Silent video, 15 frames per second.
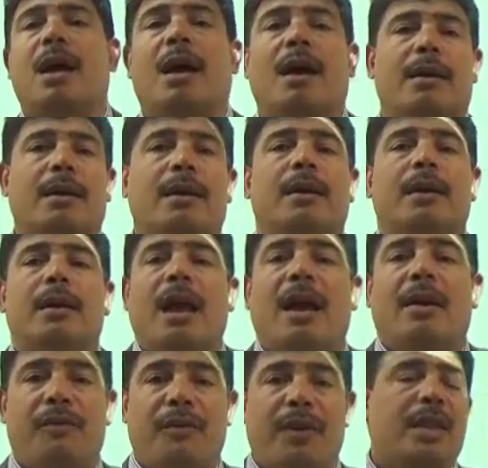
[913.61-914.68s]
They are
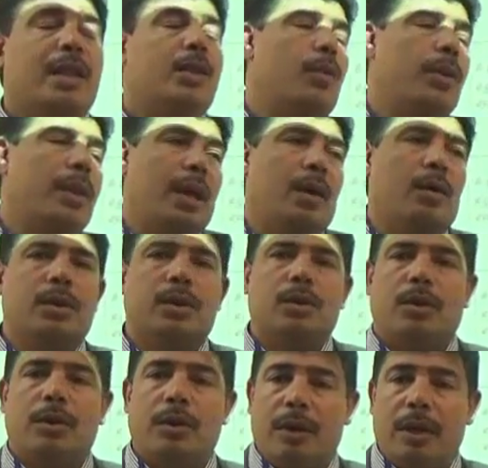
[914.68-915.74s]
affected
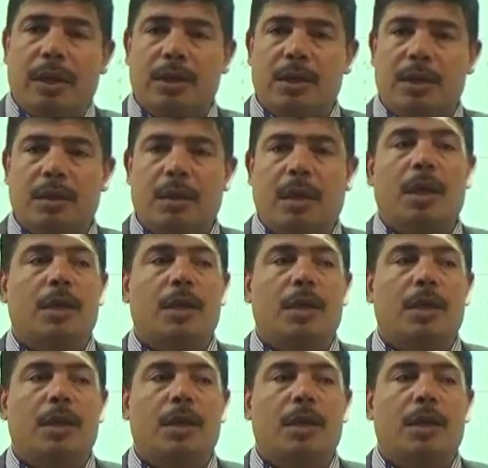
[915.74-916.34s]
without your knowledge.